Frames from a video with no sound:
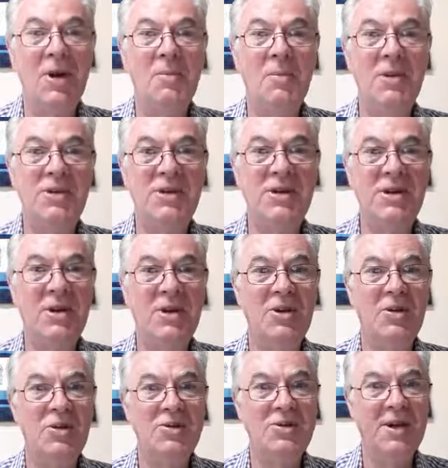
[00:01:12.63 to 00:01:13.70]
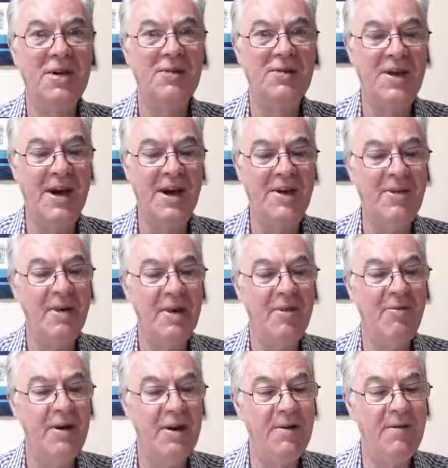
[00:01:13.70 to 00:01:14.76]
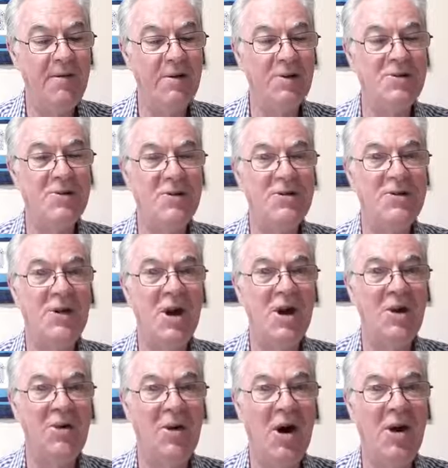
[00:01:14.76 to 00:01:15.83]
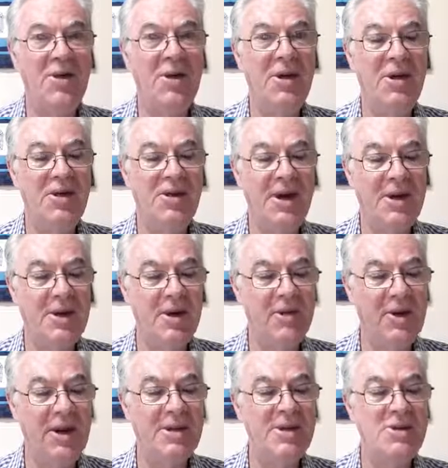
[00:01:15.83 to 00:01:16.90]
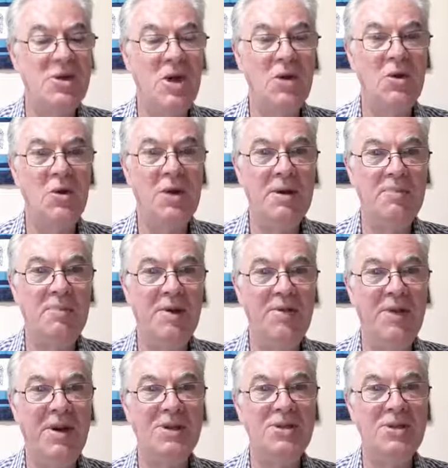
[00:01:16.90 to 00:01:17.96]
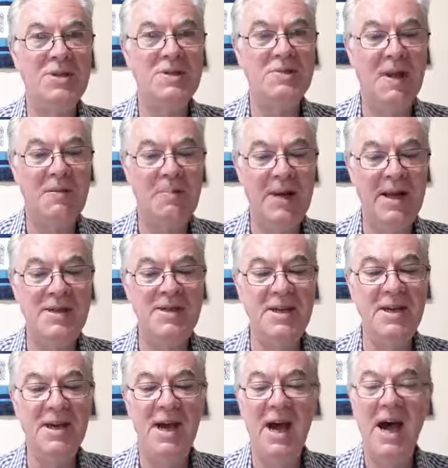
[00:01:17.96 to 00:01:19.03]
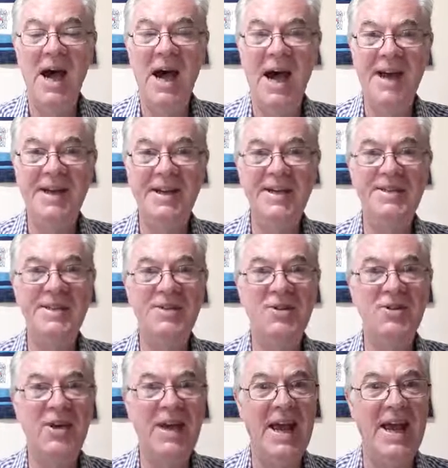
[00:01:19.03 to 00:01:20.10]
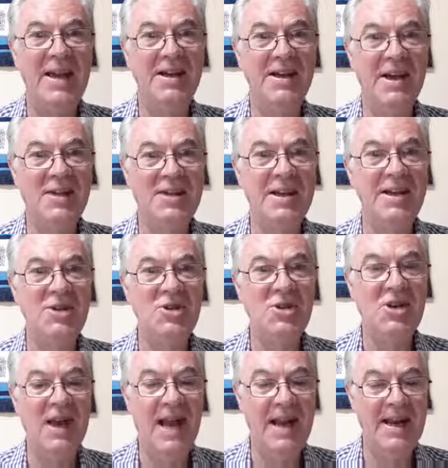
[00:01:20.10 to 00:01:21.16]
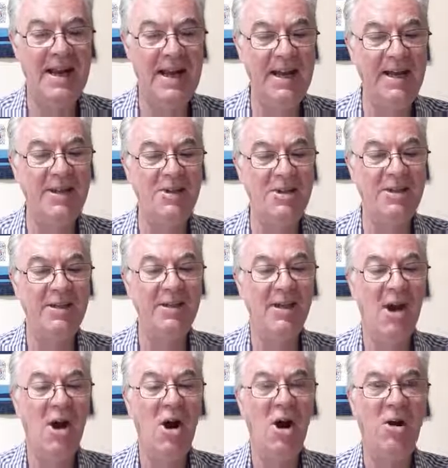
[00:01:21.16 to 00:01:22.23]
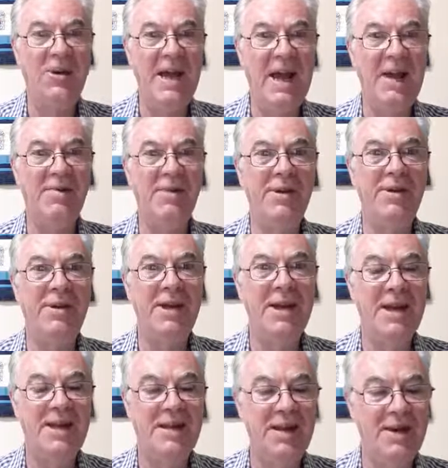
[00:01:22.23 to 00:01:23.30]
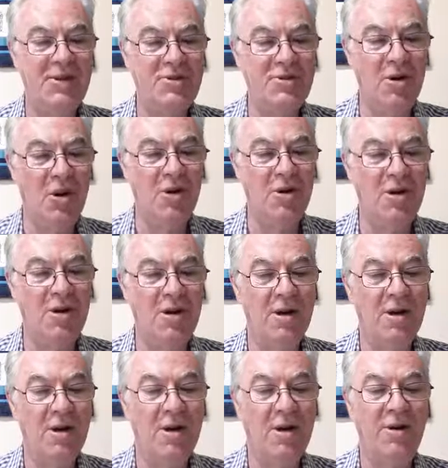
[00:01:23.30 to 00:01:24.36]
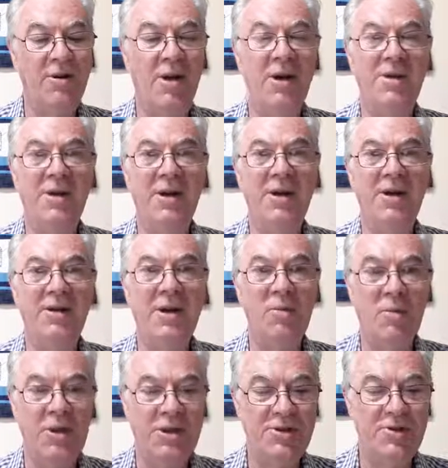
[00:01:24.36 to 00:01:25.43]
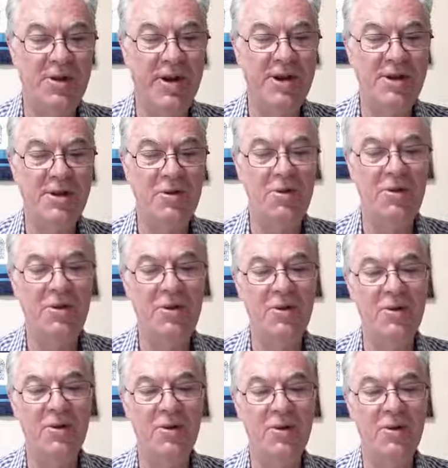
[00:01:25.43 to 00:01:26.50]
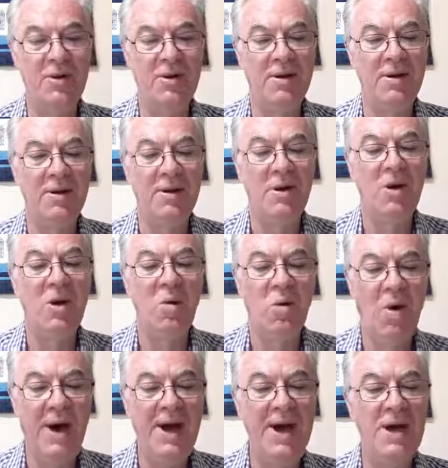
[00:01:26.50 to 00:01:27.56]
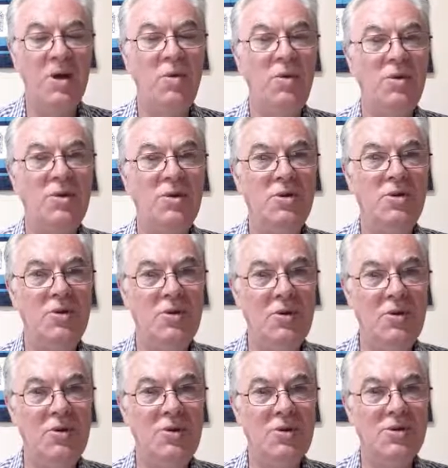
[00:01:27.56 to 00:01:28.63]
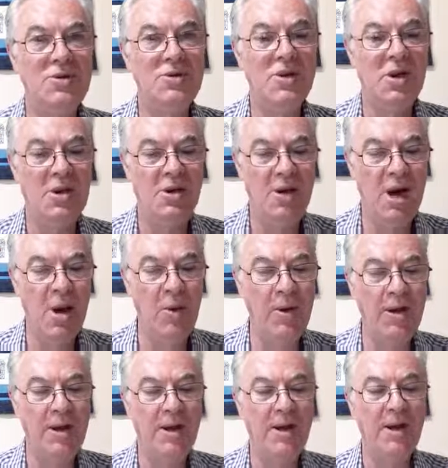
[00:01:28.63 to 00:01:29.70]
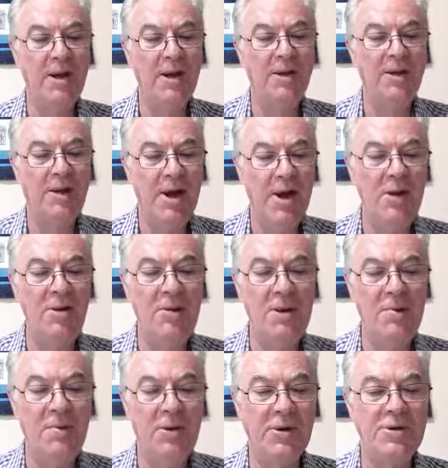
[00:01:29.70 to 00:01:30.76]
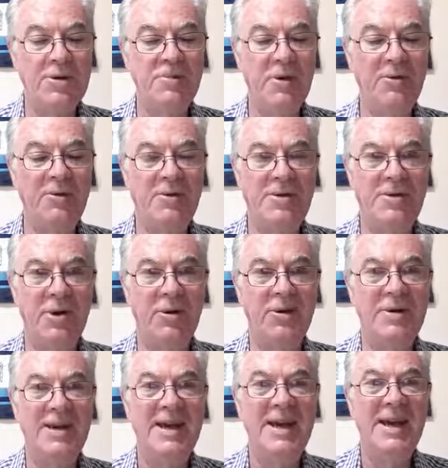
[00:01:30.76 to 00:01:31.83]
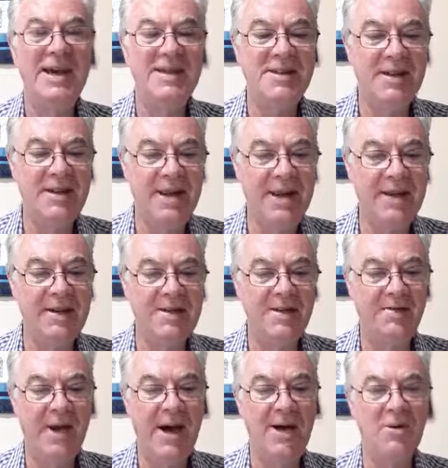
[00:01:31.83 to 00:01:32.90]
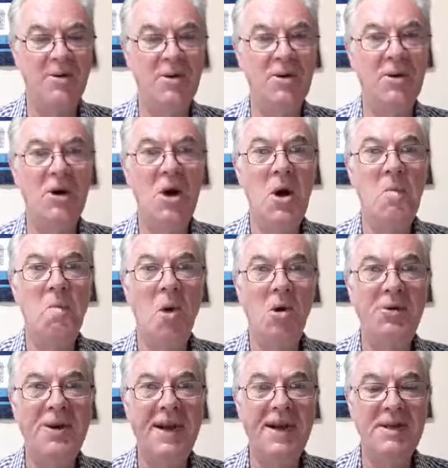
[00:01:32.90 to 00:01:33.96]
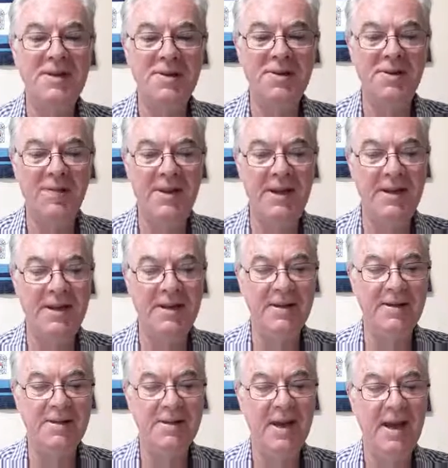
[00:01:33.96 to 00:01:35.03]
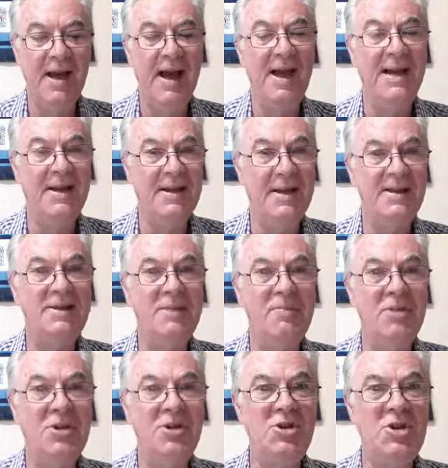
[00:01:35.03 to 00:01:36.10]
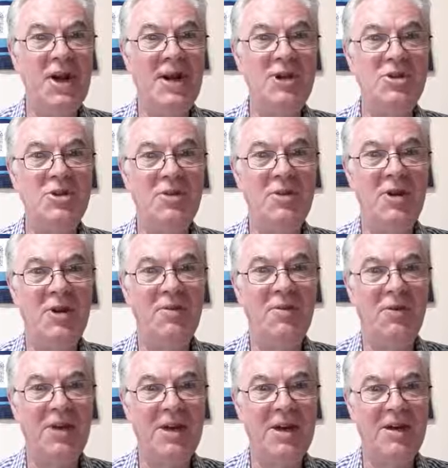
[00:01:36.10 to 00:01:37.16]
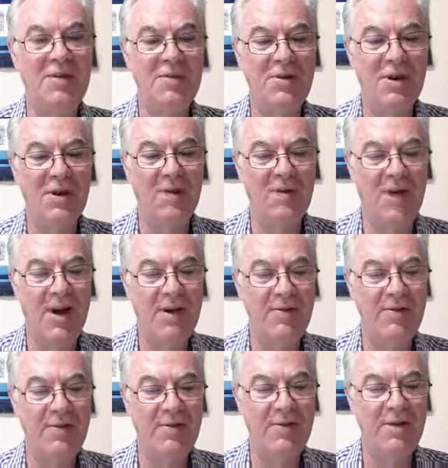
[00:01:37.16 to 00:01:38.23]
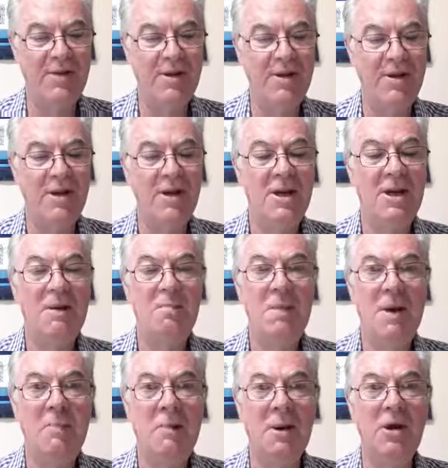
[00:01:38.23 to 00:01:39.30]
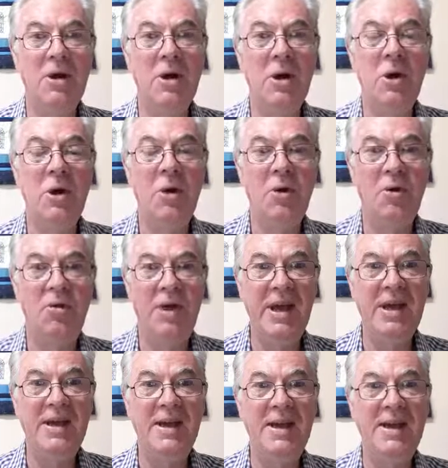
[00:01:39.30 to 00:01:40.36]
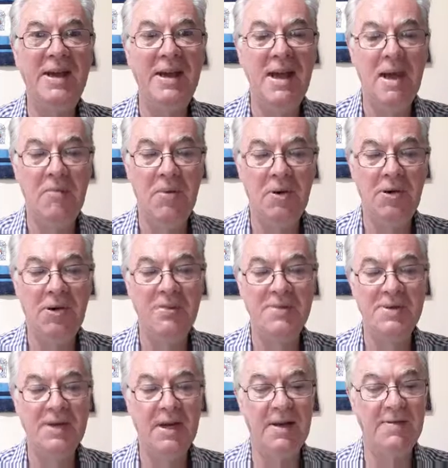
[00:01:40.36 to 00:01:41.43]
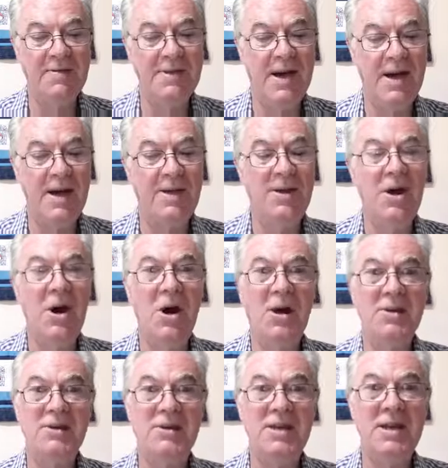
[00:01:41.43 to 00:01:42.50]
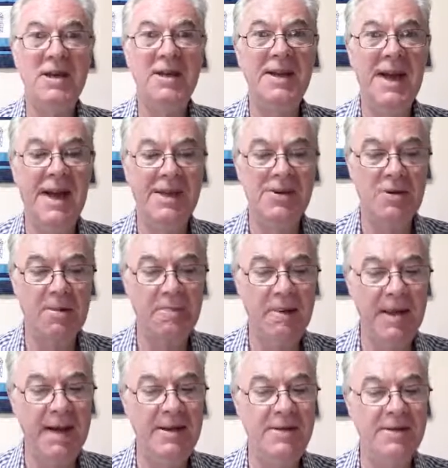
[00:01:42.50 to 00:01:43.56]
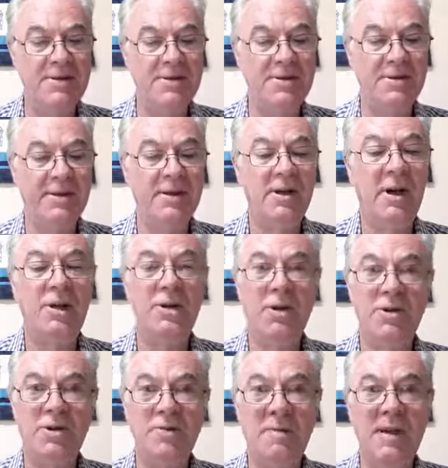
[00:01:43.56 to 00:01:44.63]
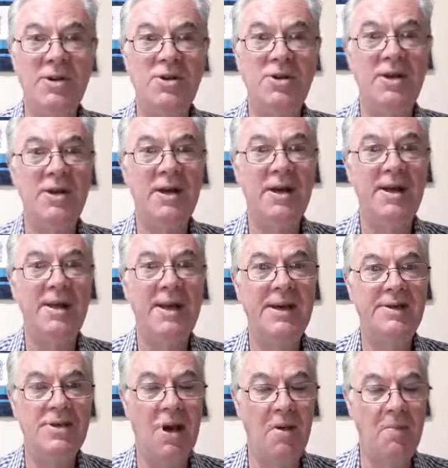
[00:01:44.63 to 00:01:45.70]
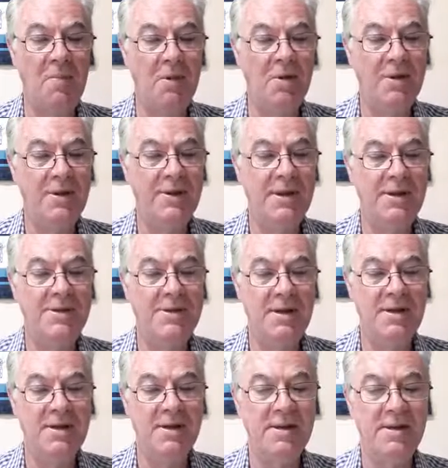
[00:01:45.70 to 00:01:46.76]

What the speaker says: Putting yourself down reinforces rather than corrects your imperfections by placing unnecessary attention and energy on everything that is wrong rather than what is right with you. Why would you do this, knowing the only possible result is a negative outlook, more negative feelings, and less appreciation for the gift of life? People who regularly put themselves down are seen as complainers, not to mention the example they set.